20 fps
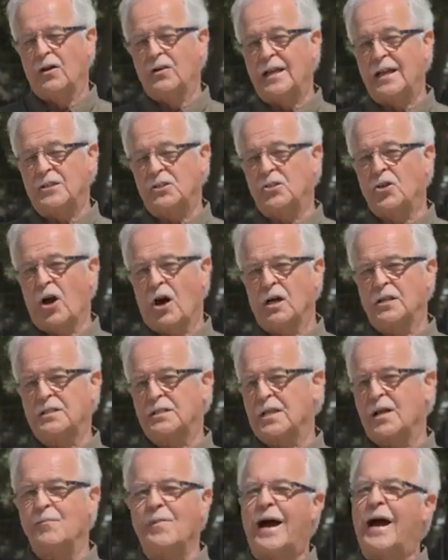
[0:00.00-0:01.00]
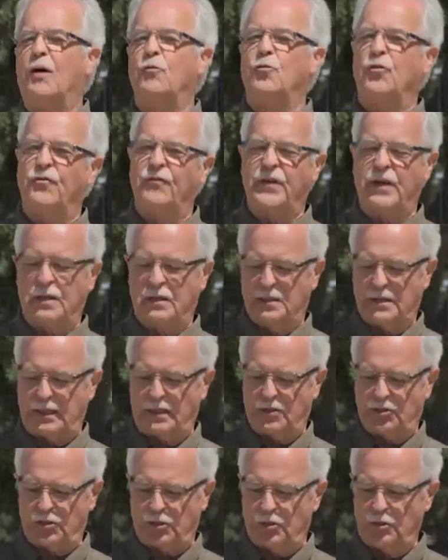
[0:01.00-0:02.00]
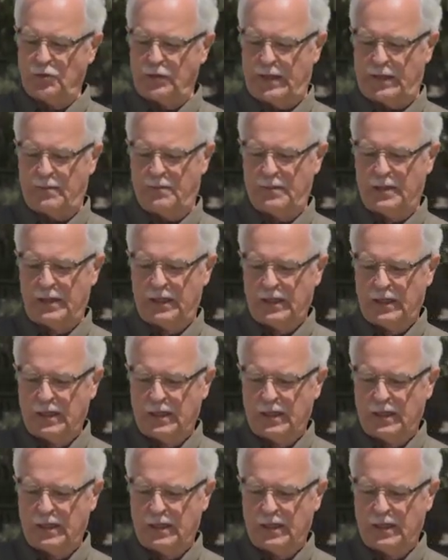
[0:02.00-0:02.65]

unless God somehow revealed it to him?